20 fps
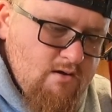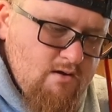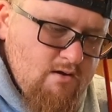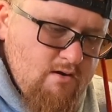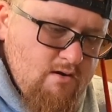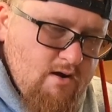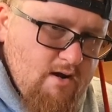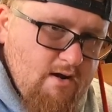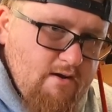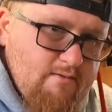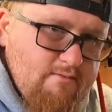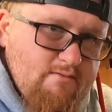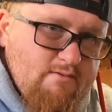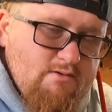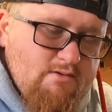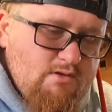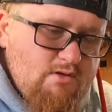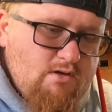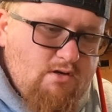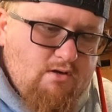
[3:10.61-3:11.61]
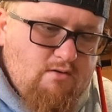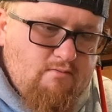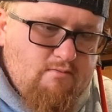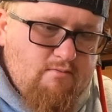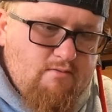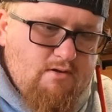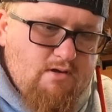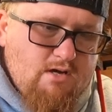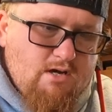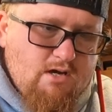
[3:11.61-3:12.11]
Alright, so
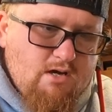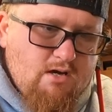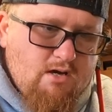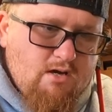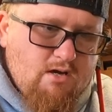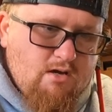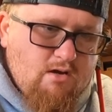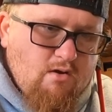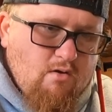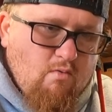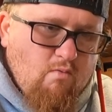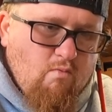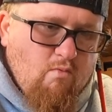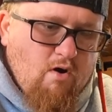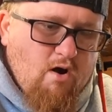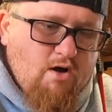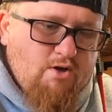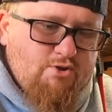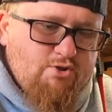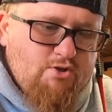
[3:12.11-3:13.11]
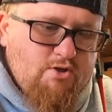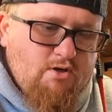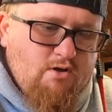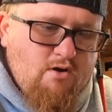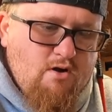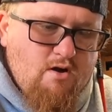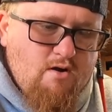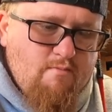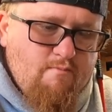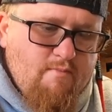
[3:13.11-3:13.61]

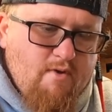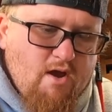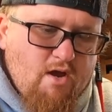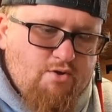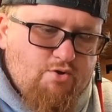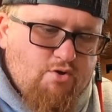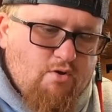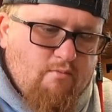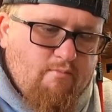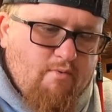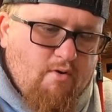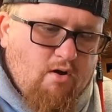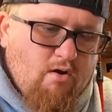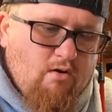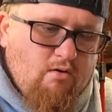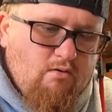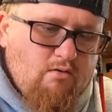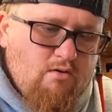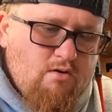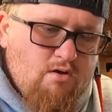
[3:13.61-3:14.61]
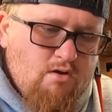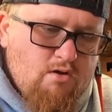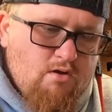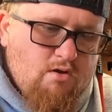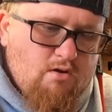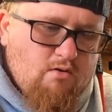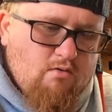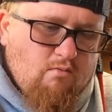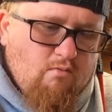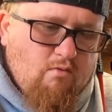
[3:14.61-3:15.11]
washer, banjo bolt,
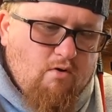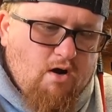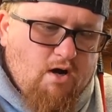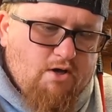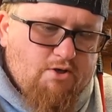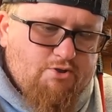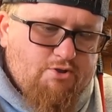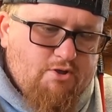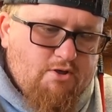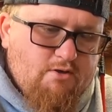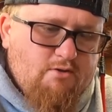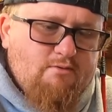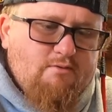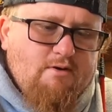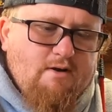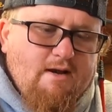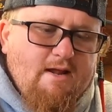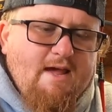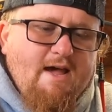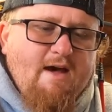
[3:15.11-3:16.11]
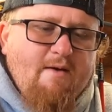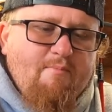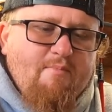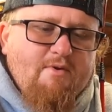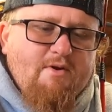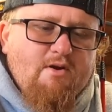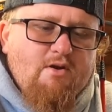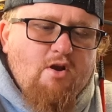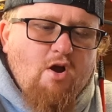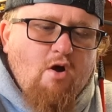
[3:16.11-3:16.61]
washer, and I
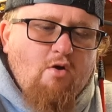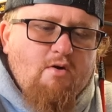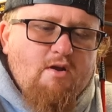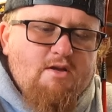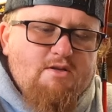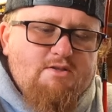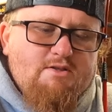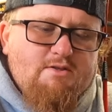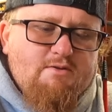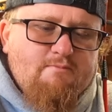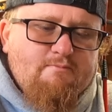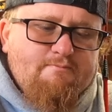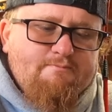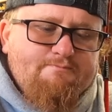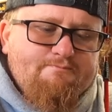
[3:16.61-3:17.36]
happen to notice